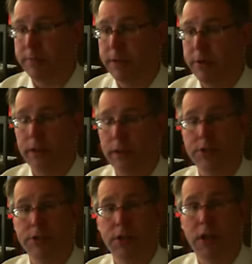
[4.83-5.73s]
I'm
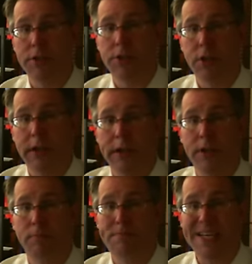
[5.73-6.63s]
meteorologist Austen
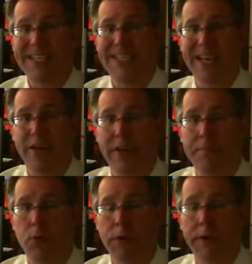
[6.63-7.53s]
Onek. Mid-Saturday
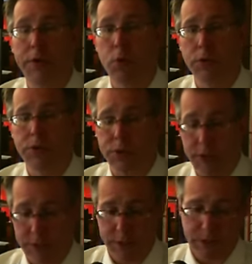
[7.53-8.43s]
morning, gorgeous
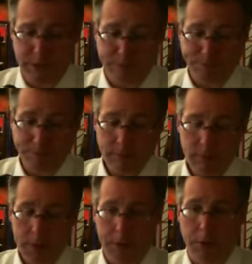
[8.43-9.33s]
conditions
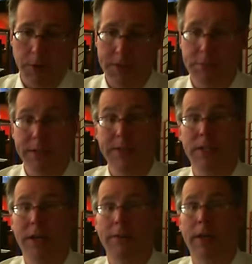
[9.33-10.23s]
across the Mid-South.